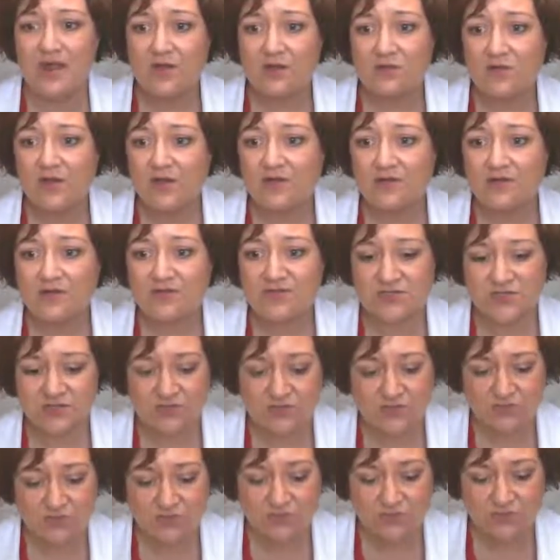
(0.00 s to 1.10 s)
readers
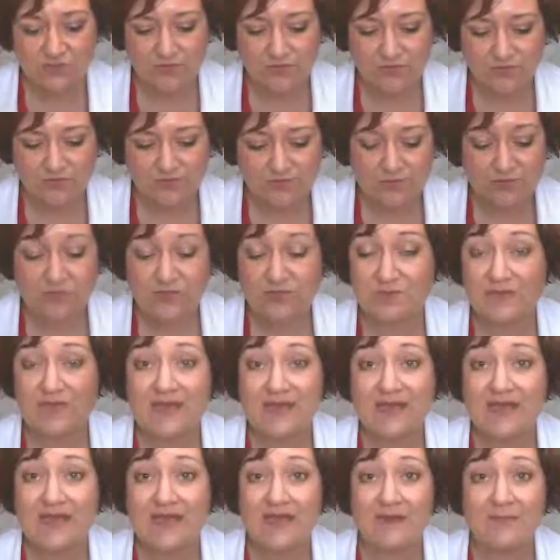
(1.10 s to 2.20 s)
through social
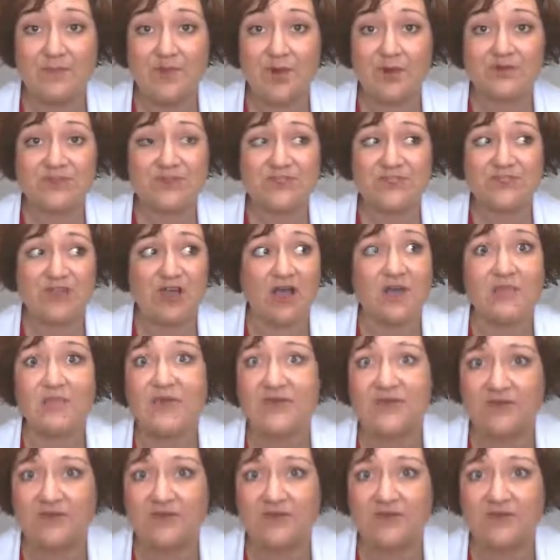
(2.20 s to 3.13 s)
media. Post a topic